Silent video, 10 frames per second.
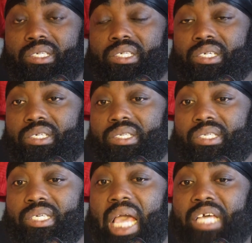
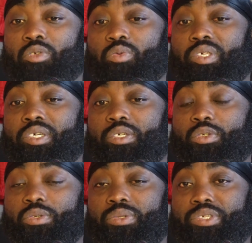Chelsea has really
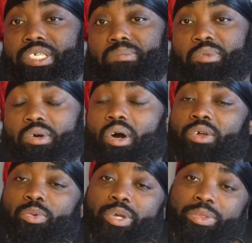controlled the tempo
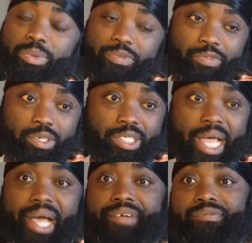all the way through the first
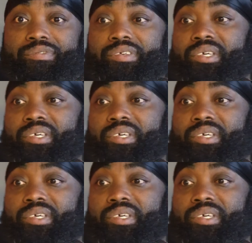half.